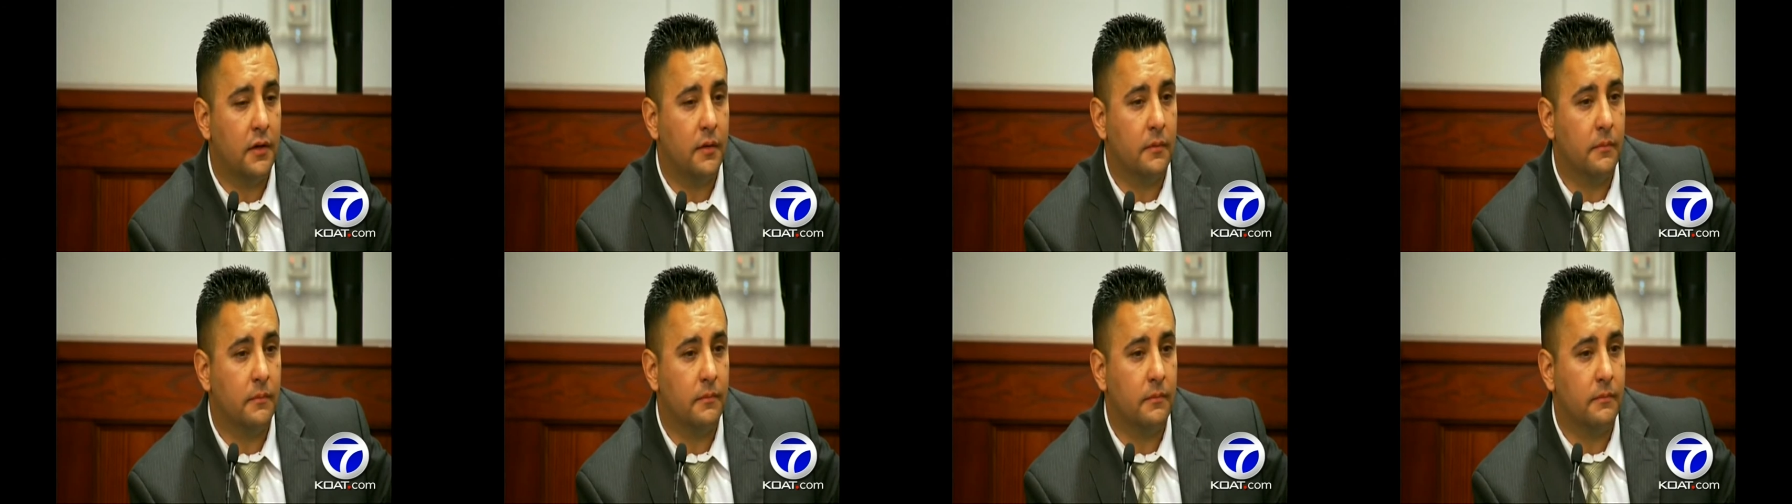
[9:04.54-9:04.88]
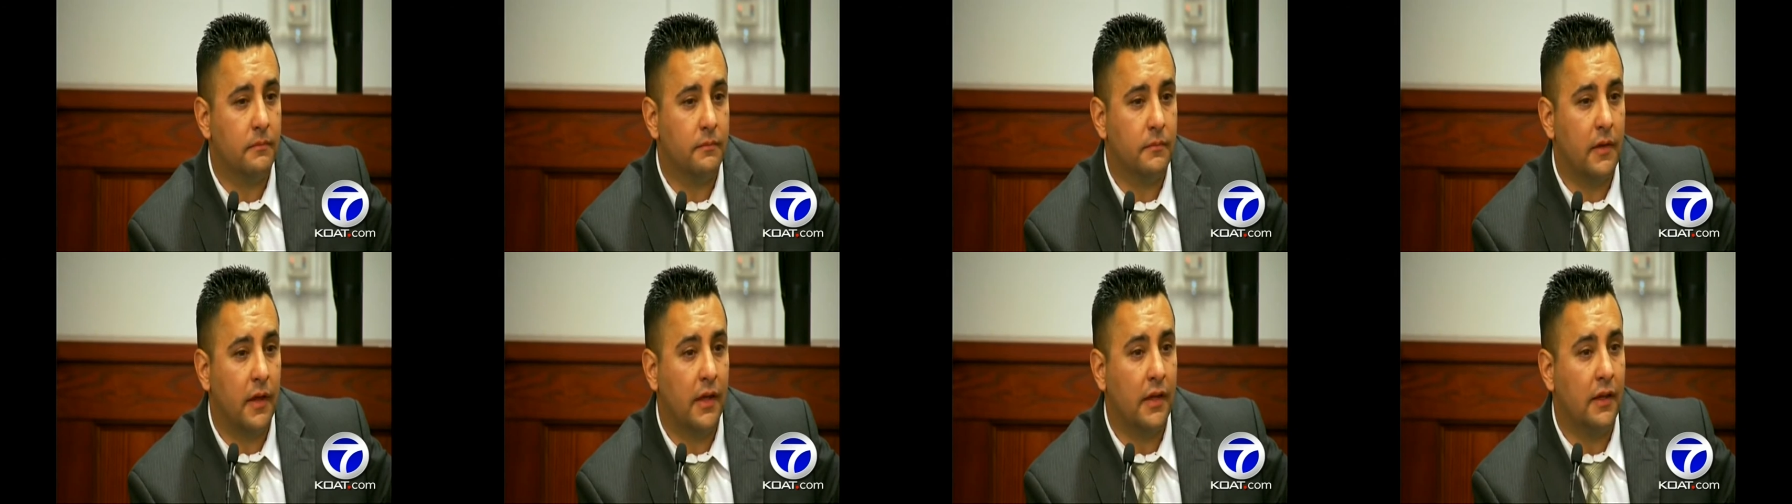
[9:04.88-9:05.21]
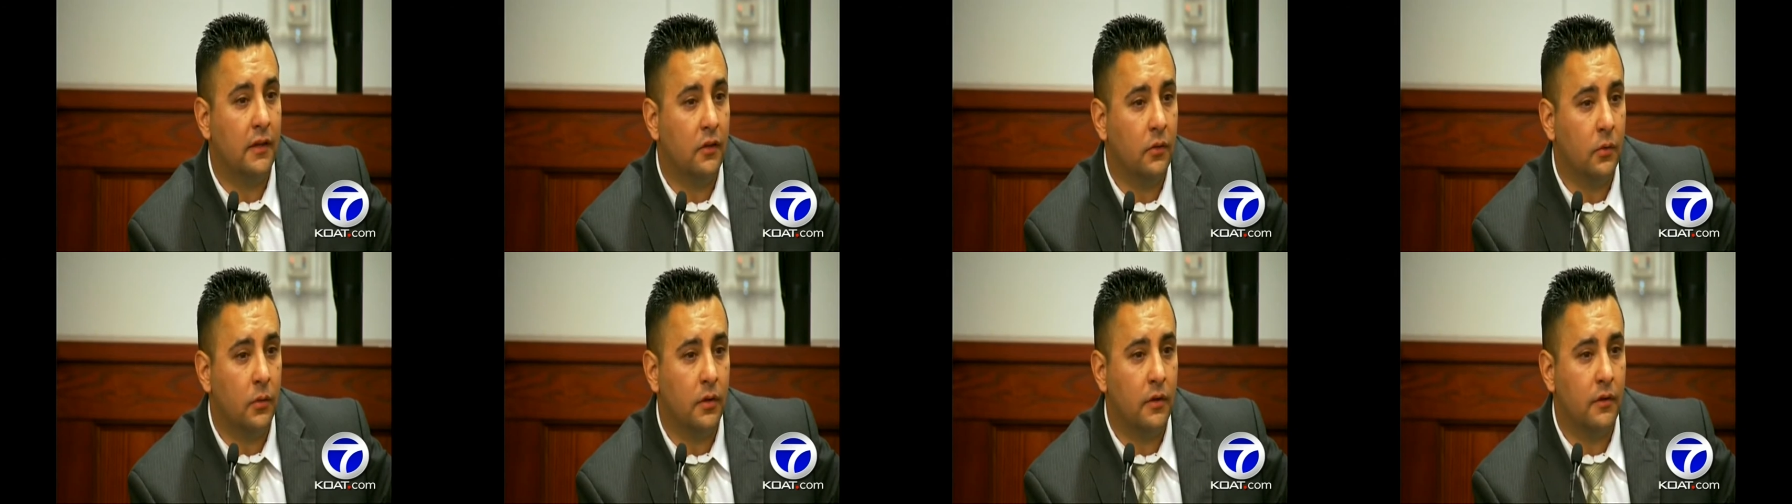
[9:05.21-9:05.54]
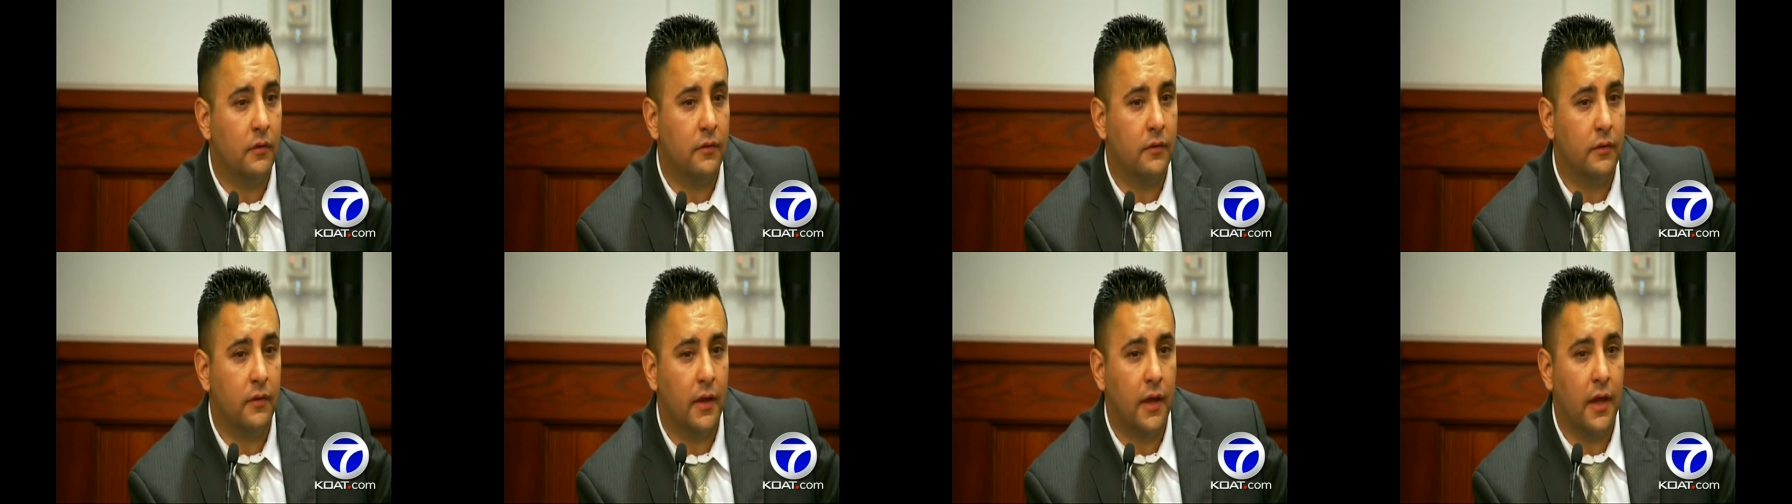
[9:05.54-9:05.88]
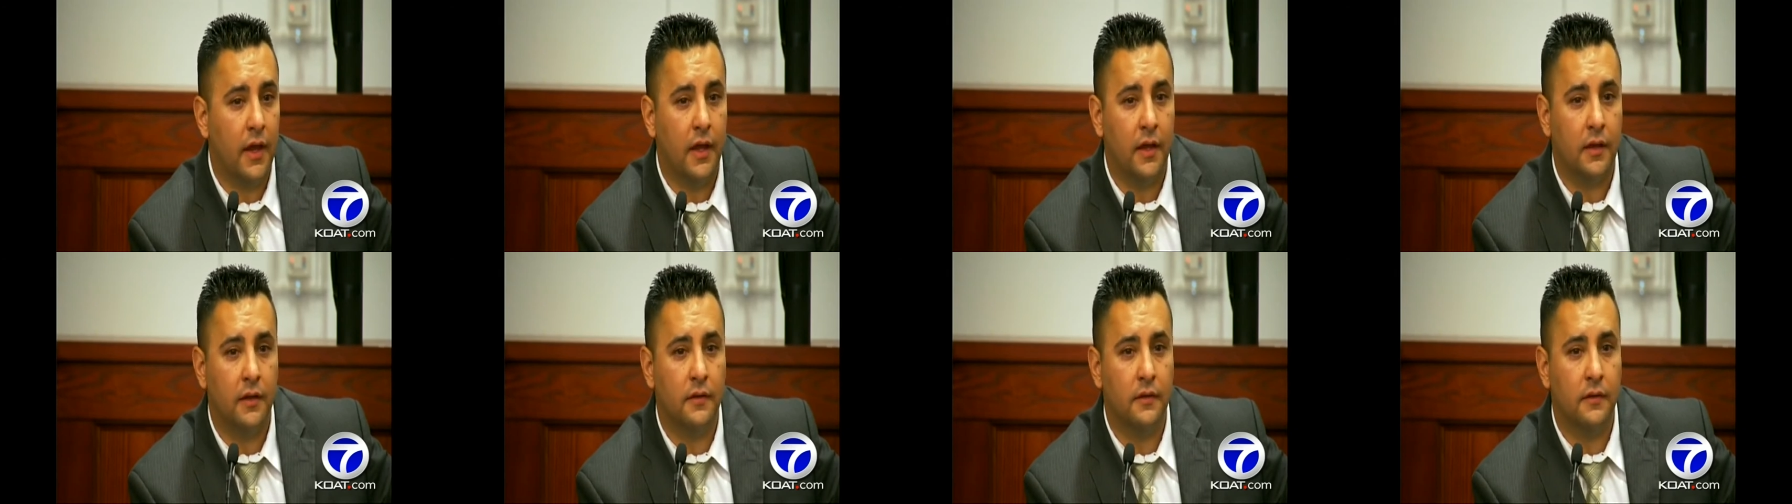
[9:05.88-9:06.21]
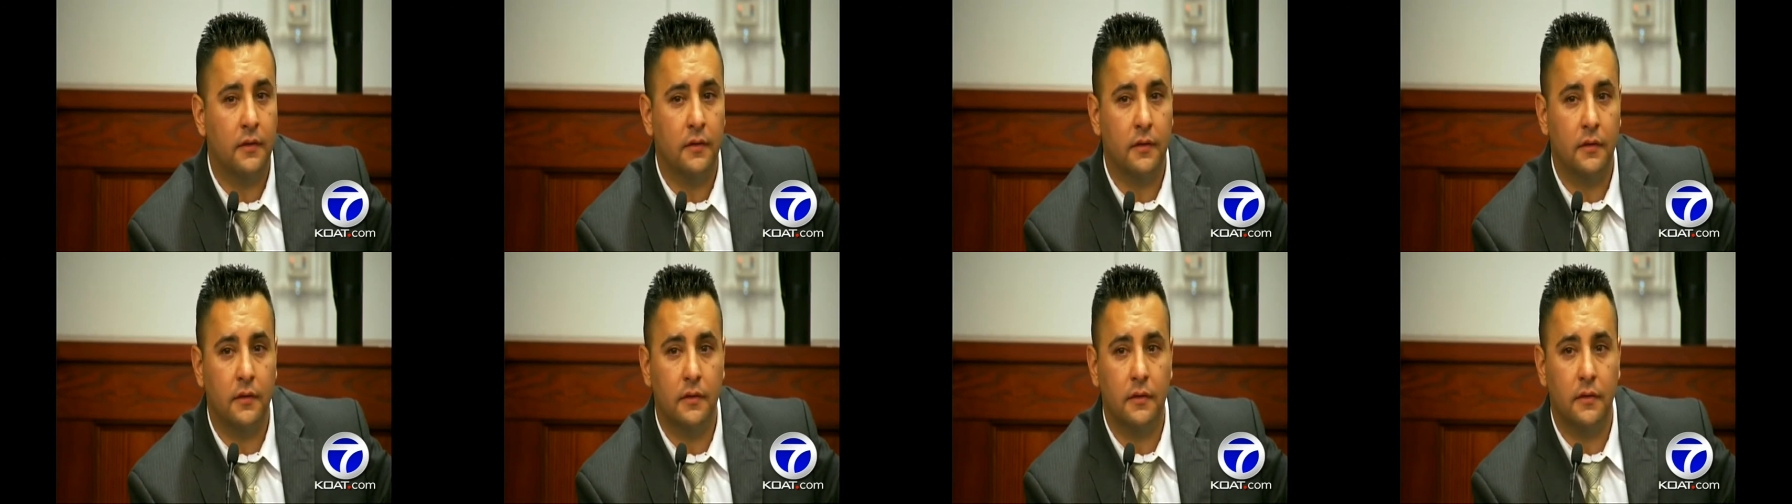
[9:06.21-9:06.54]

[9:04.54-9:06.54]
um, that he knew of, and